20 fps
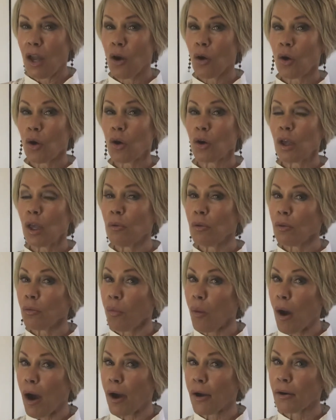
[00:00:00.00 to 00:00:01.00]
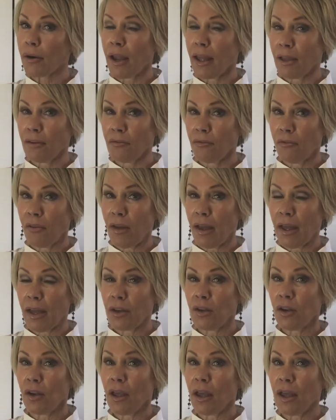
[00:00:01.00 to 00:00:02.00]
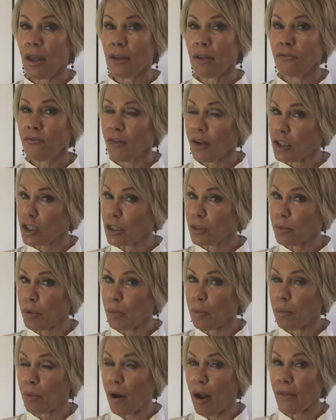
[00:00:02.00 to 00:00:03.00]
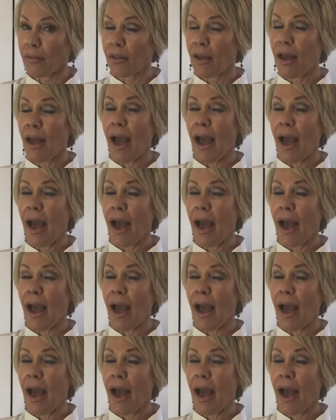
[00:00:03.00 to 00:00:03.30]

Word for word: cooking with water and, and, and vegetable broth.